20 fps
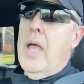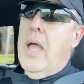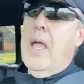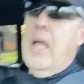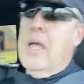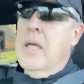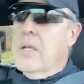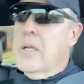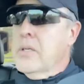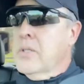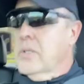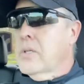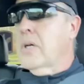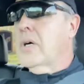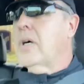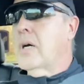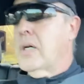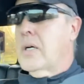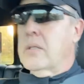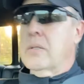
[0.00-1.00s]
And
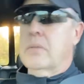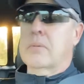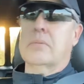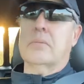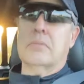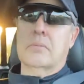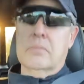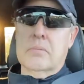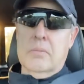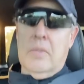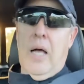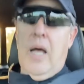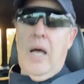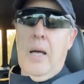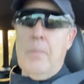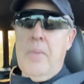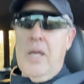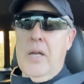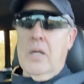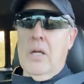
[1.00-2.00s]
uh,
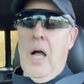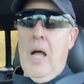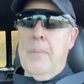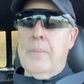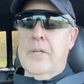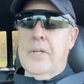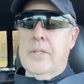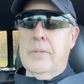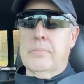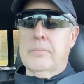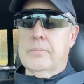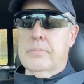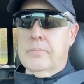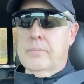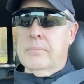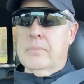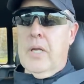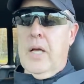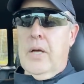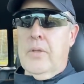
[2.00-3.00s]
I made a comment.
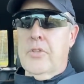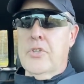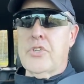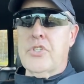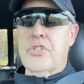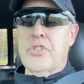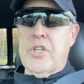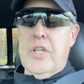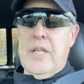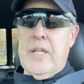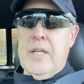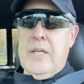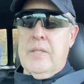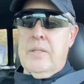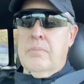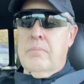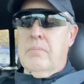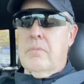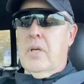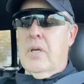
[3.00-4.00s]
Now, this is
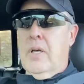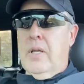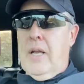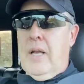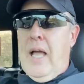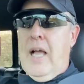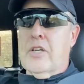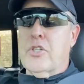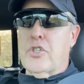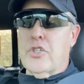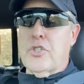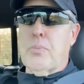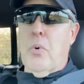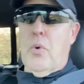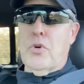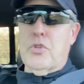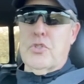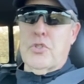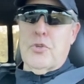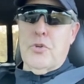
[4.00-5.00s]
in an action
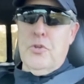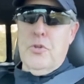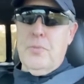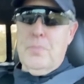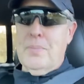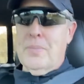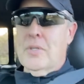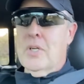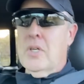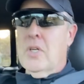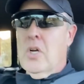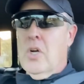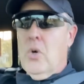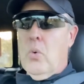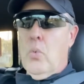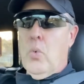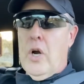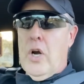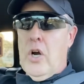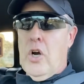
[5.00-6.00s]
sports group
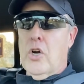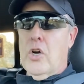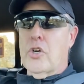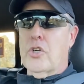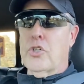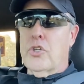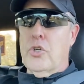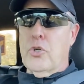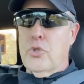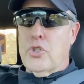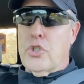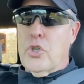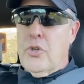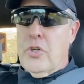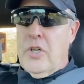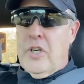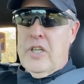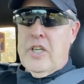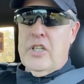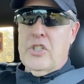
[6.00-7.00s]
where you
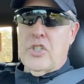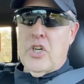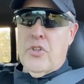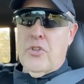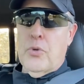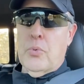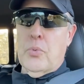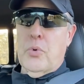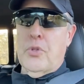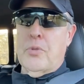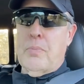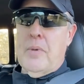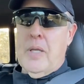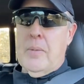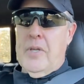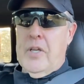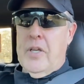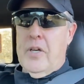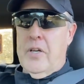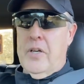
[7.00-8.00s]
shoot at each other with
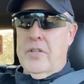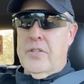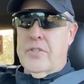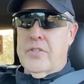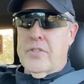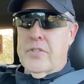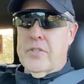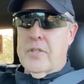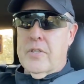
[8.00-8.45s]
BB guns.